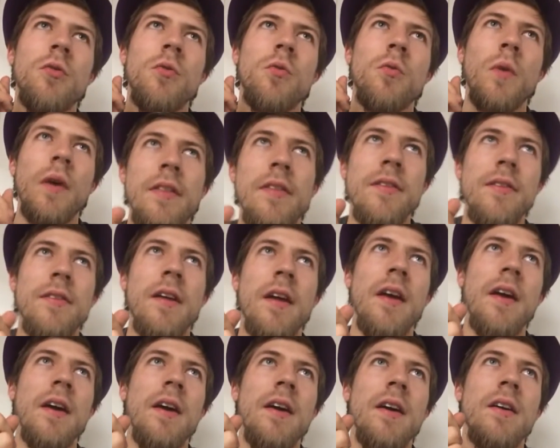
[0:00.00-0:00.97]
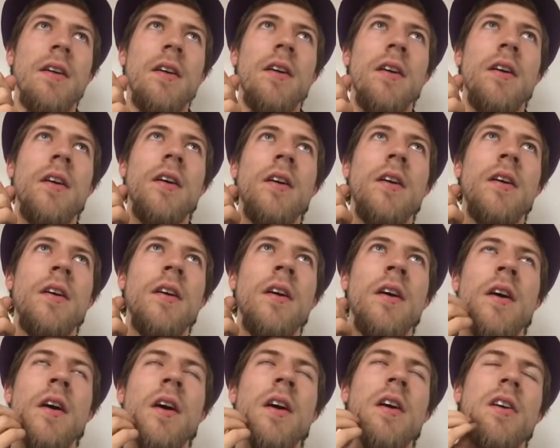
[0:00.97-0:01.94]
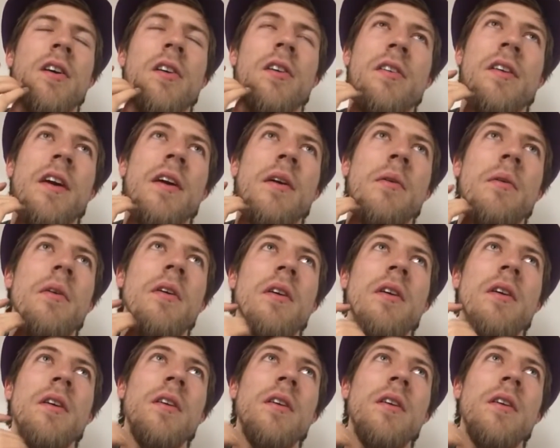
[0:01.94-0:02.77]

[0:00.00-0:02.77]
Thursday and